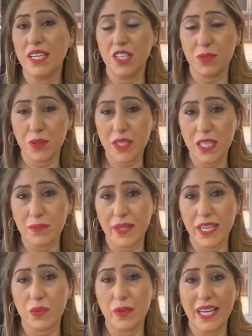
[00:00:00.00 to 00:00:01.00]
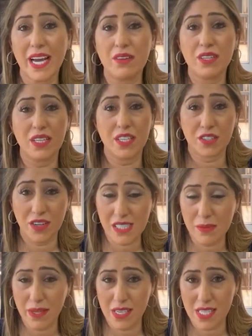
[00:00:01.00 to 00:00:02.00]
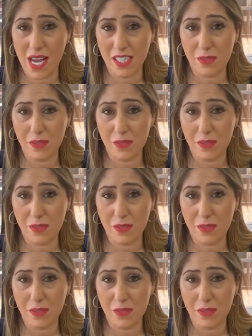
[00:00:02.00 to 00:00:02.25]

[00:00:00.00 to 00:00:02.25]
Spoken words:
your bookkeeping and we calculate your estimated tax